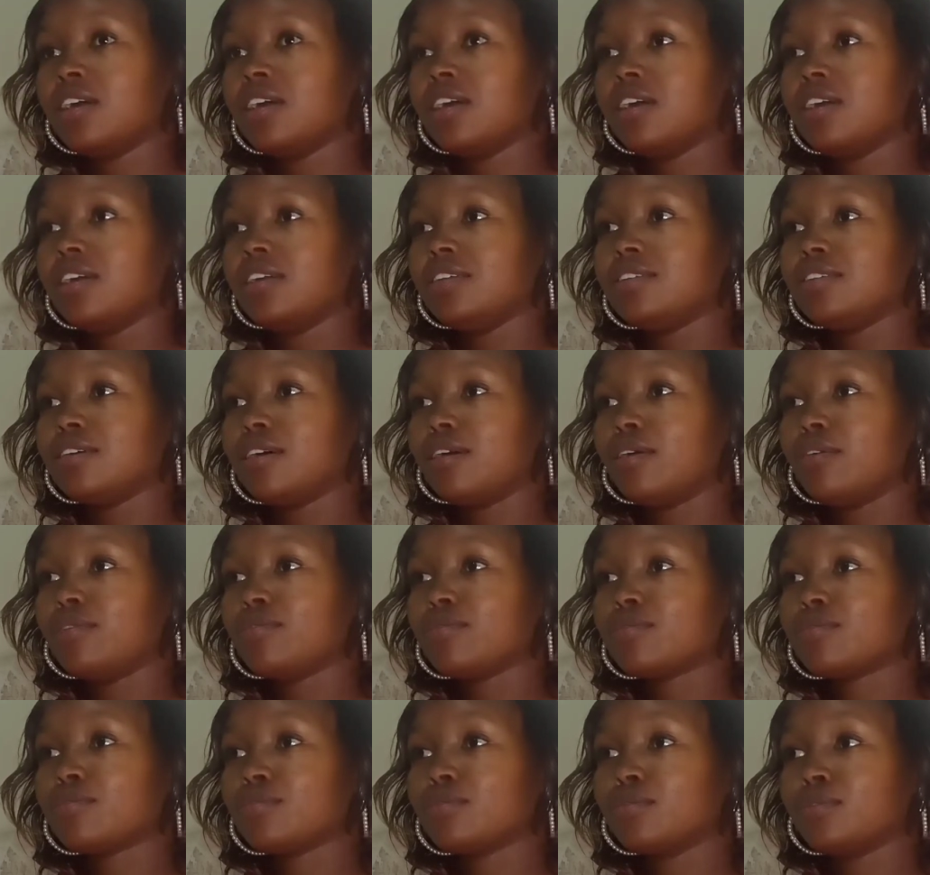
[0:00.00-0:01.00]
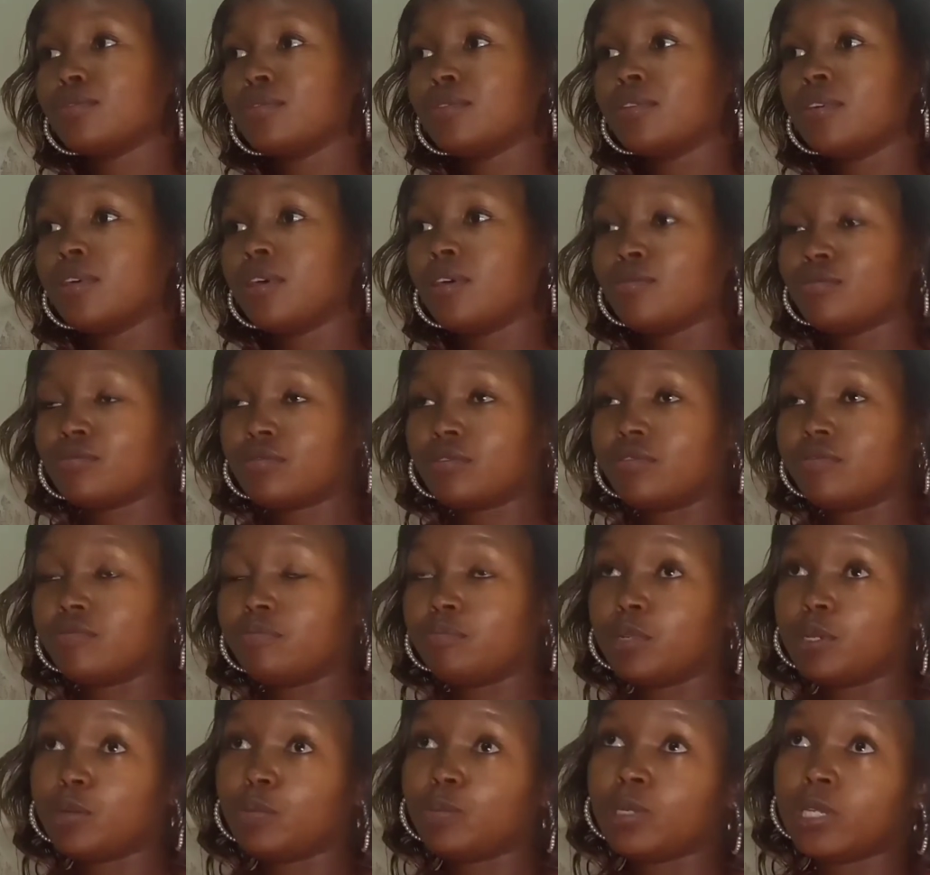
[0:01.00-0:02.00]
And also out of
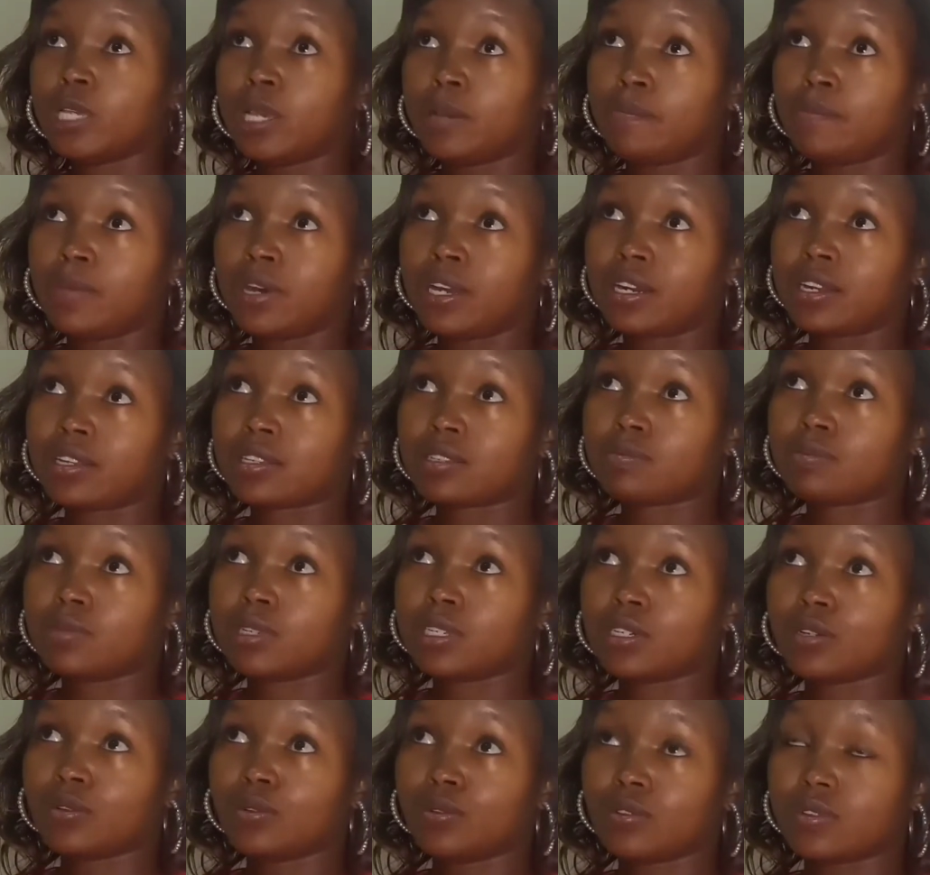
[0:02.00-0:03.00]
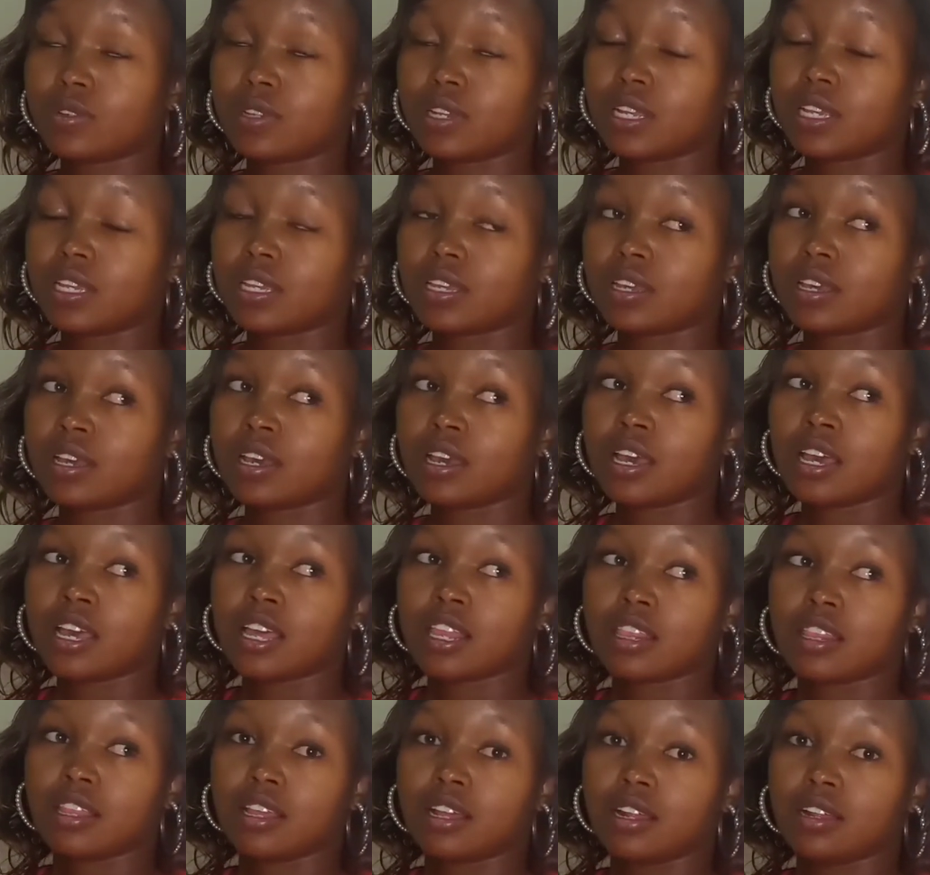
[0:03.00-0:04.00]
maybe embarrassment, because like
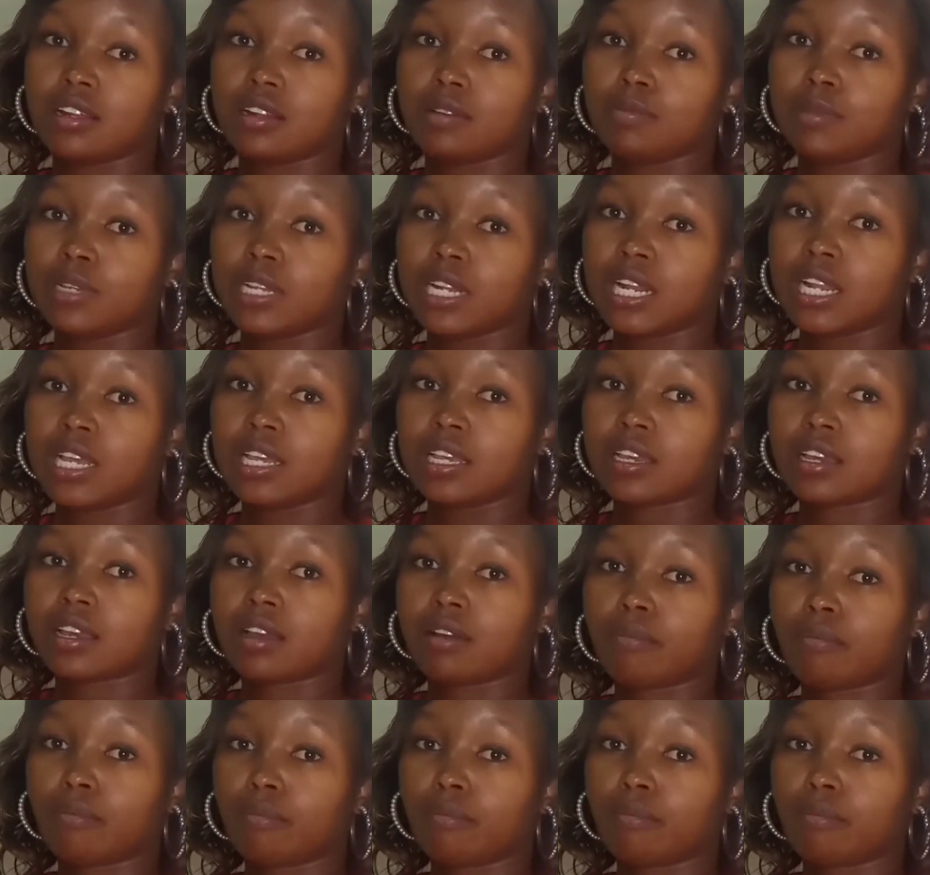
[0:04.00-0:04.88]
they'll be like,